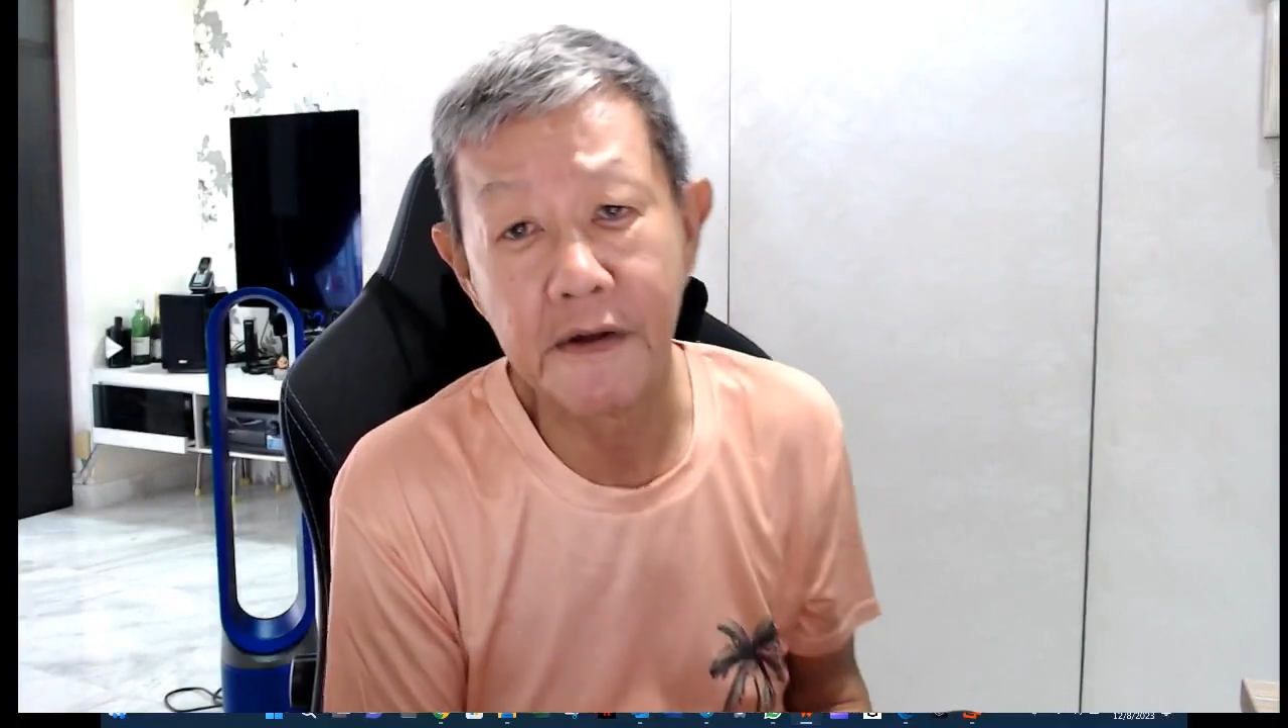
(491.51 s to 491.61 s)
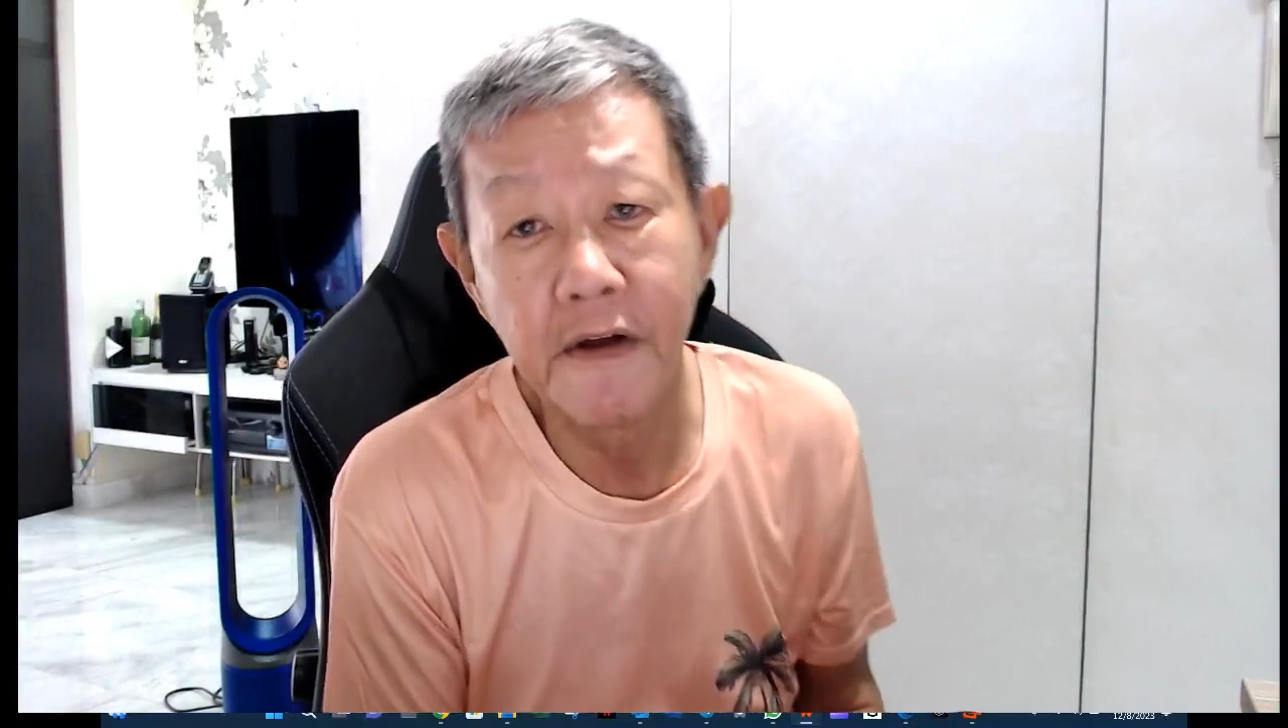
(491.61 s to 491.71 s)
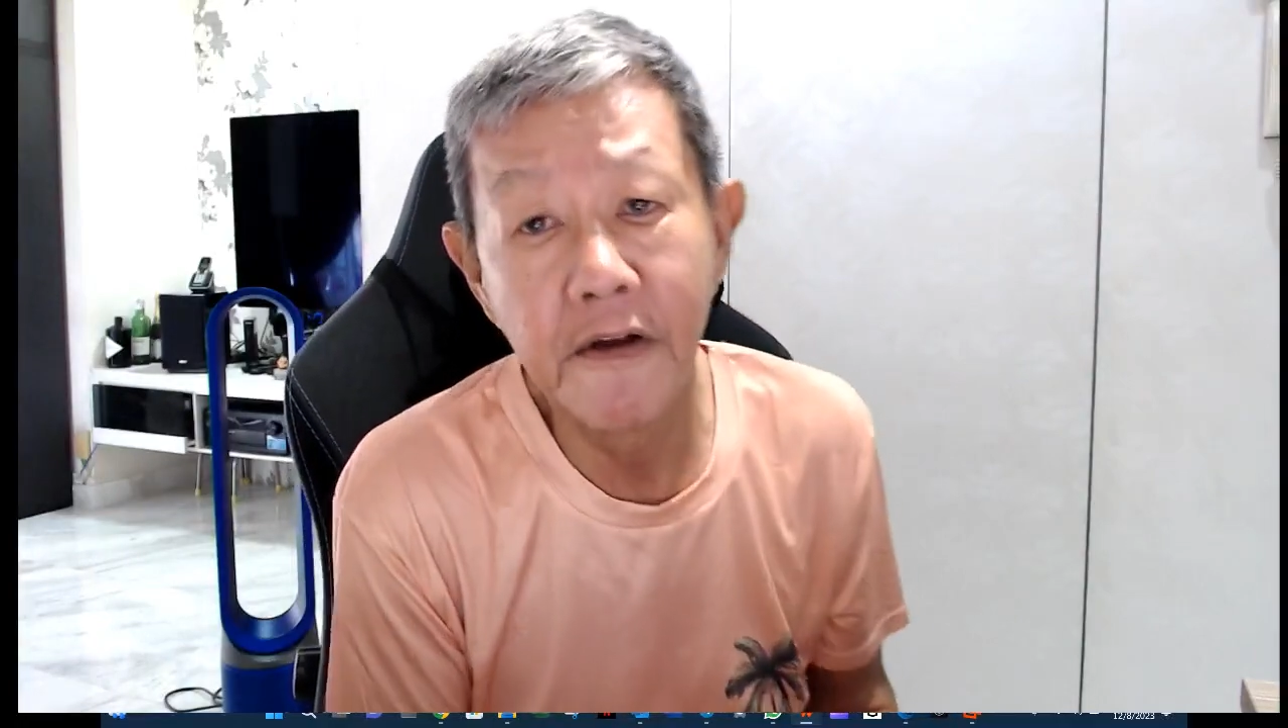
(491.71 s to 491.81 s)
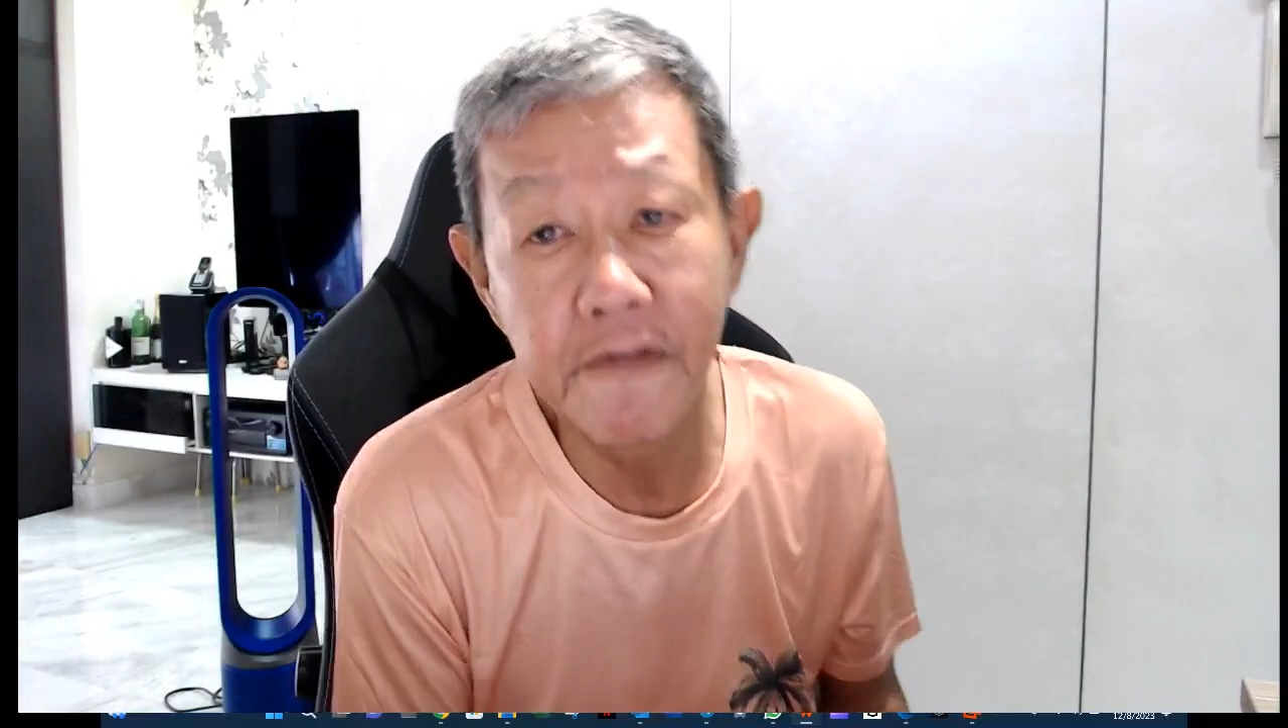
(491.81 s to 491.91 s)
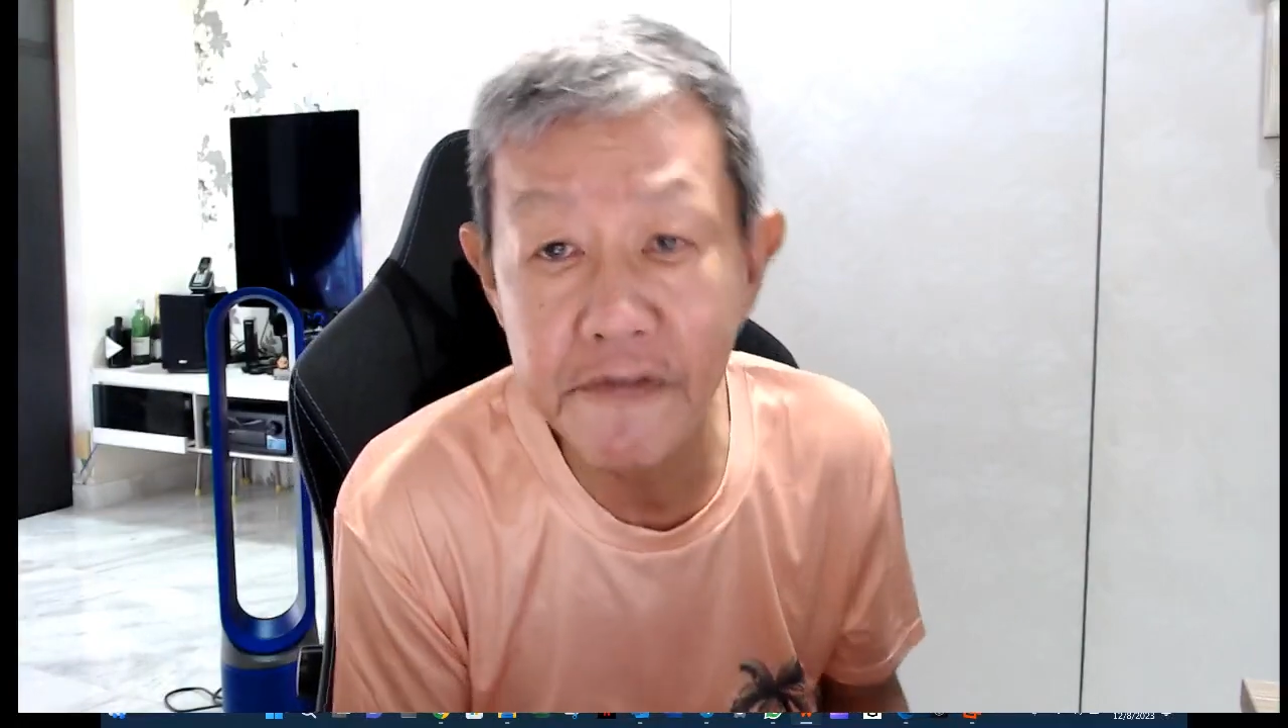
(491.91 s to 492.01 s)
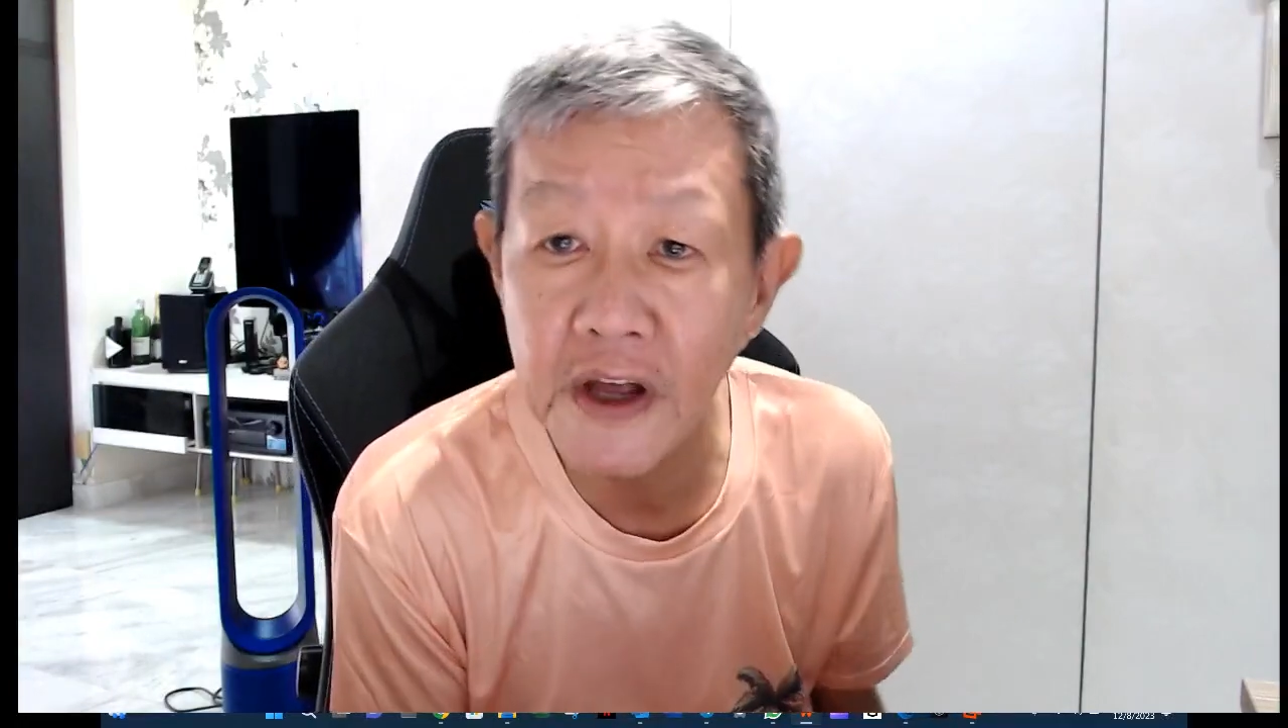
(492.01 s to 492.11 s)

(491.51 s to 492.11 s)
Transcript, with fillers: fiat